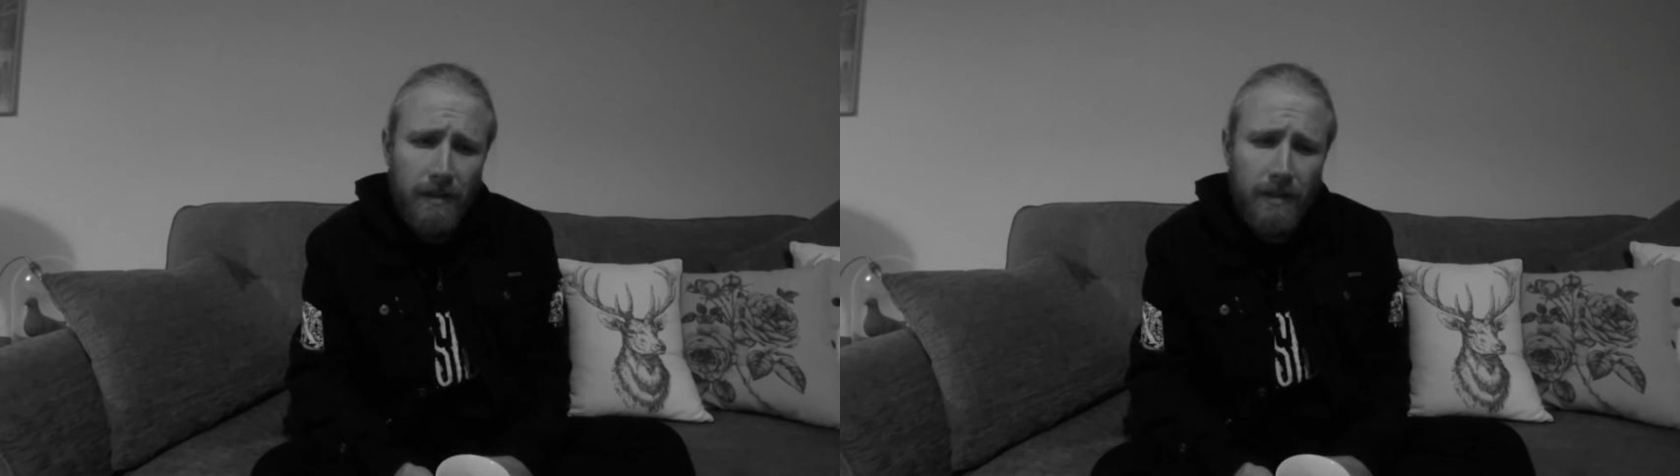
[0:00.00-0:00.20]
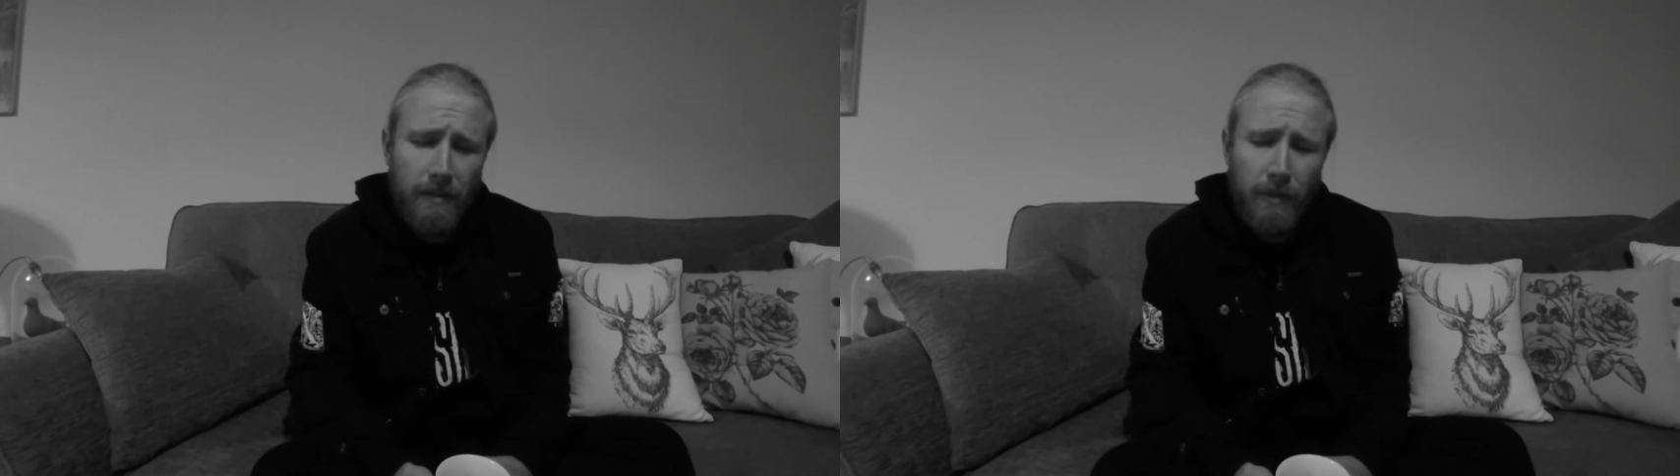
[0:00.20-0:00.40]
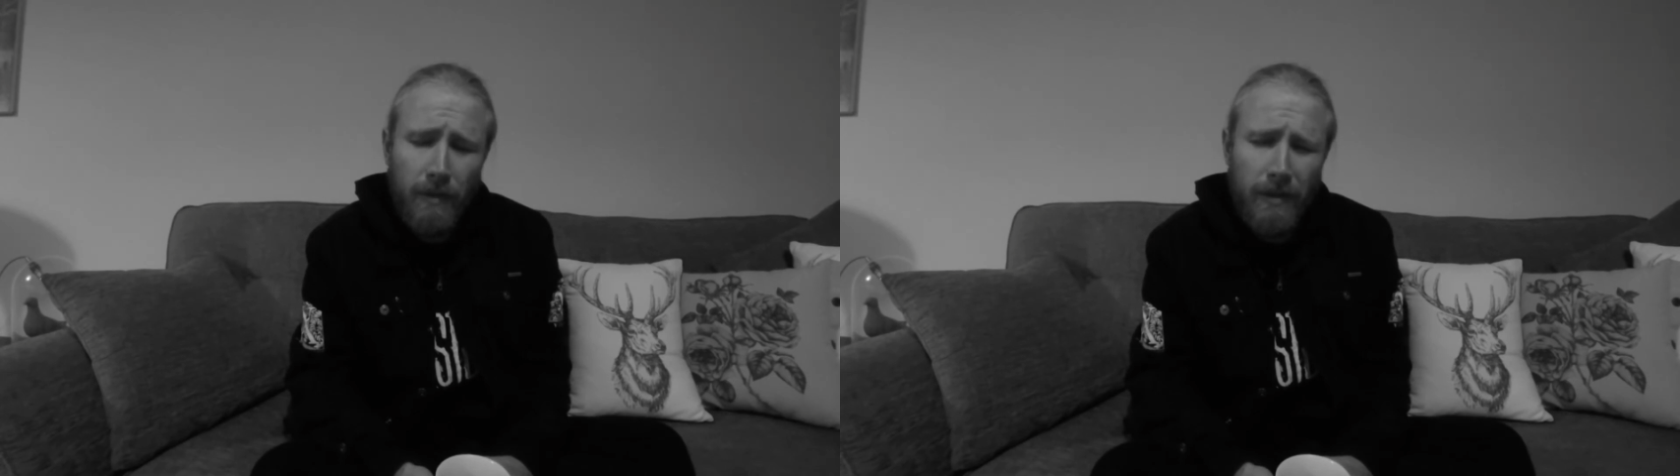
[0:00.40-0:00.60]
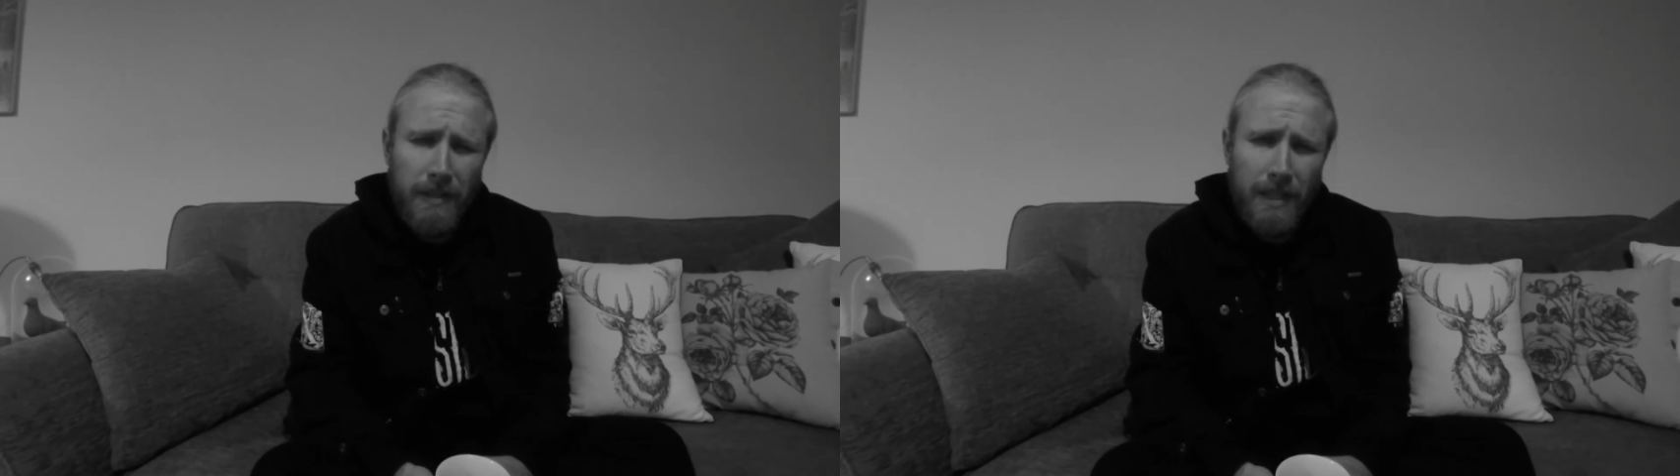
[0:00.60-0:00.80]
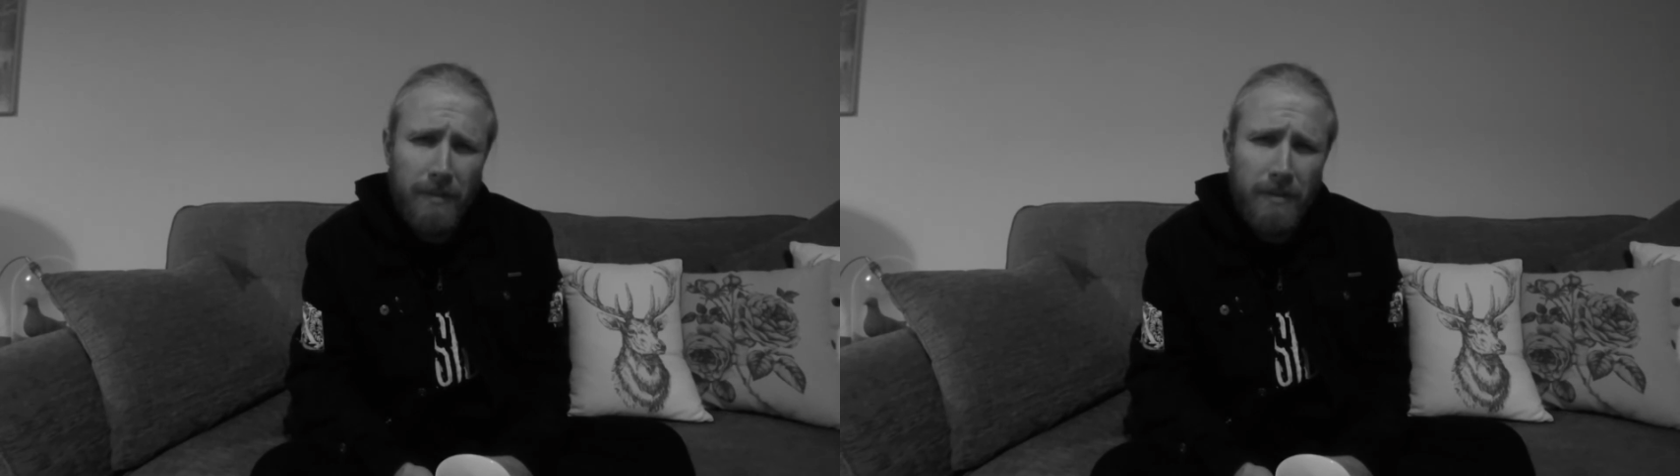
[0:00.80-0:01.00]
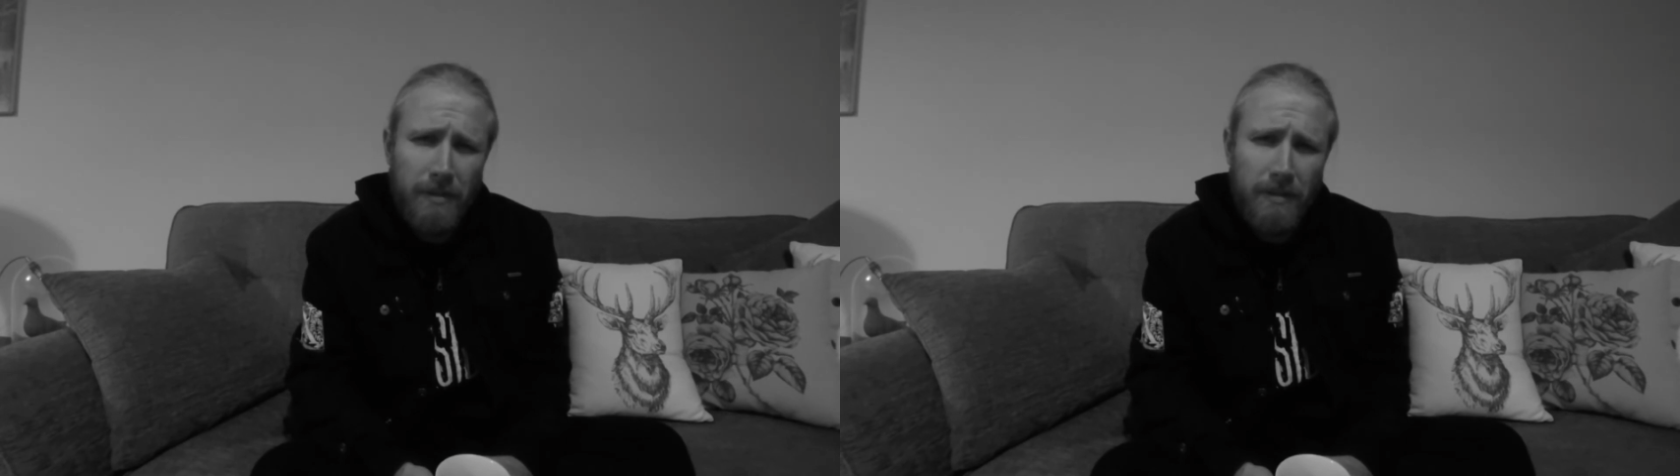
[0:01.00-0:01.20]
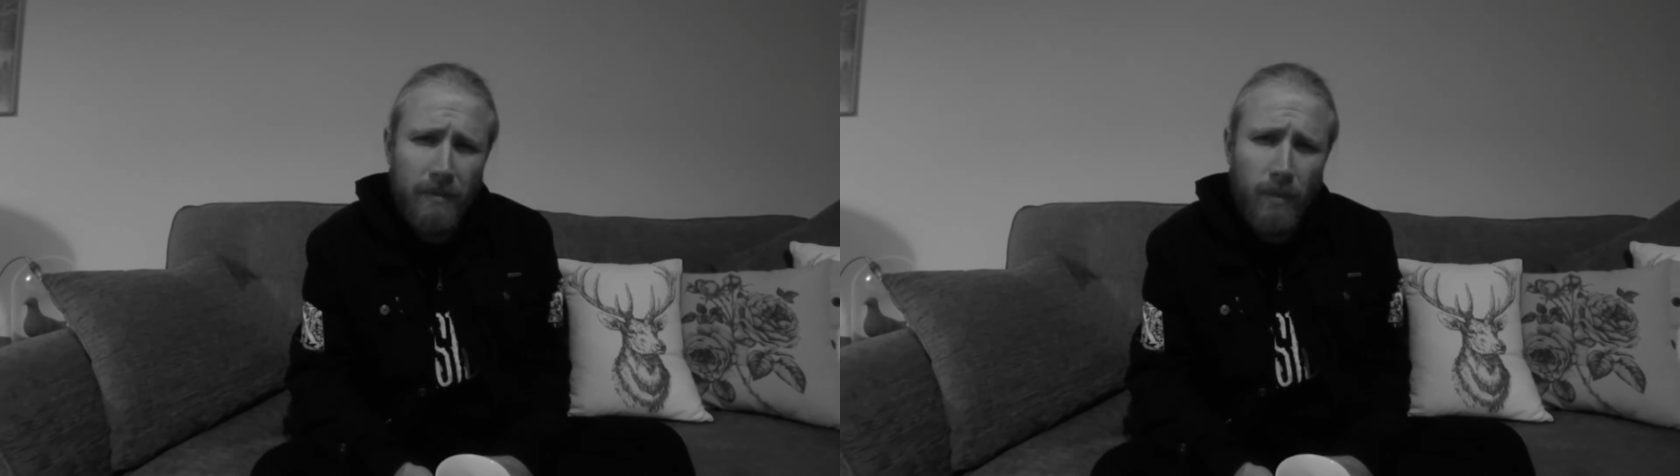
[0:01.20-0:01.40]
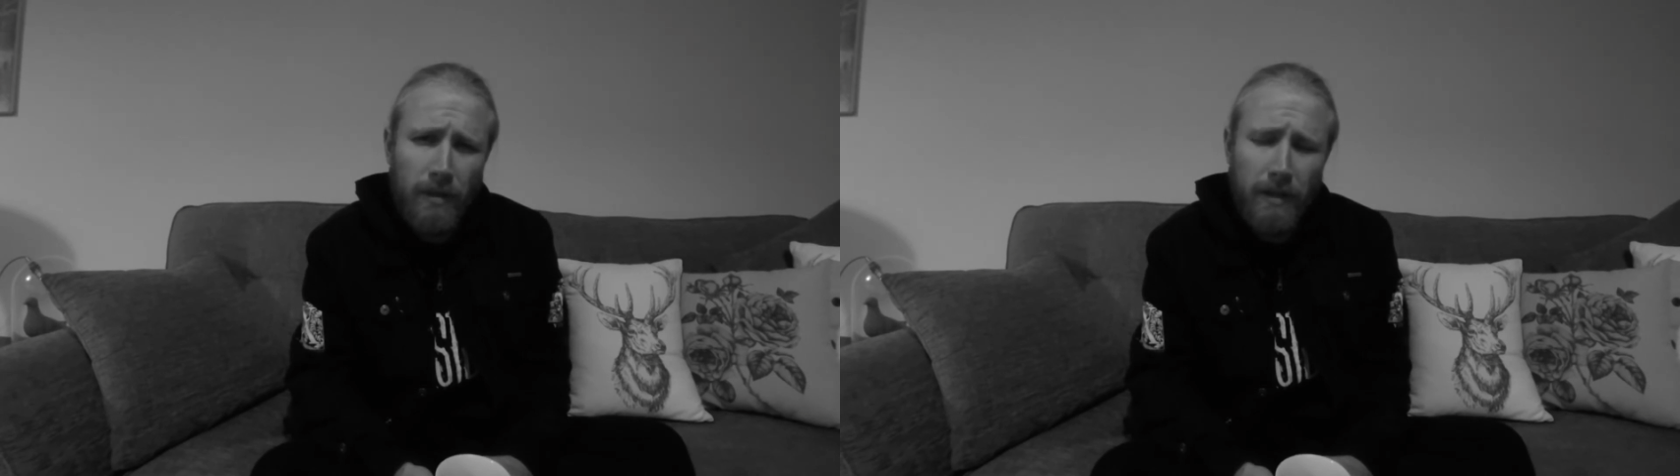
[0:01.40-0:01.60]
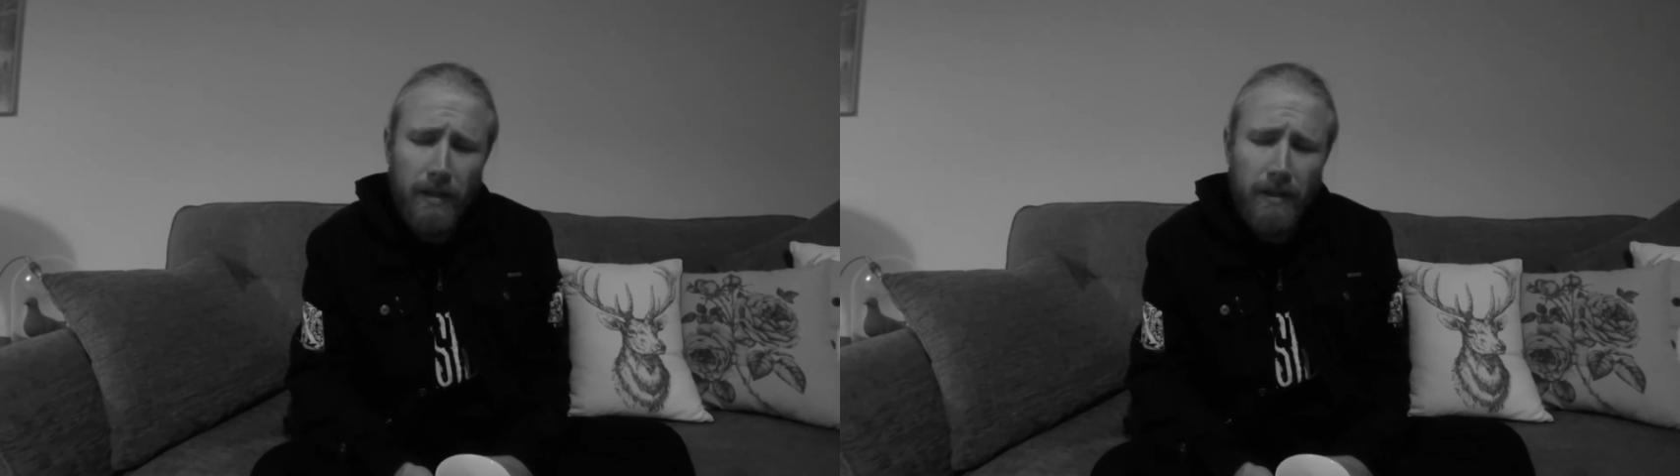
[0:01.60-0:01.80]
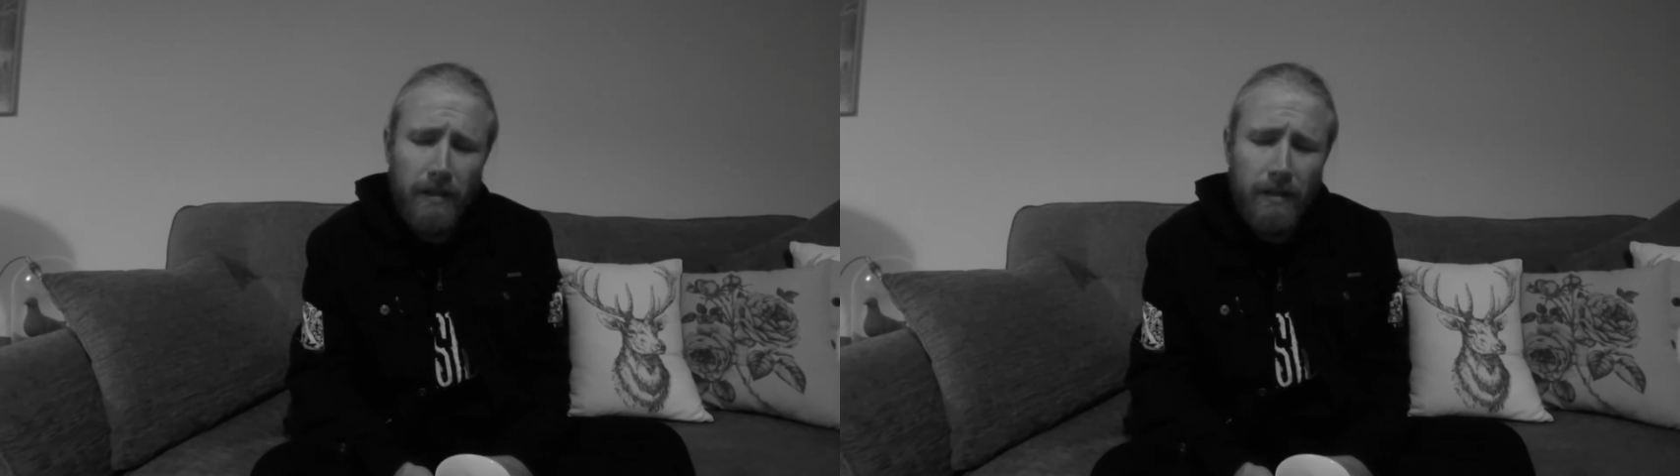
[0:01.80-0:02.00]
And all of those happened just in 1 year.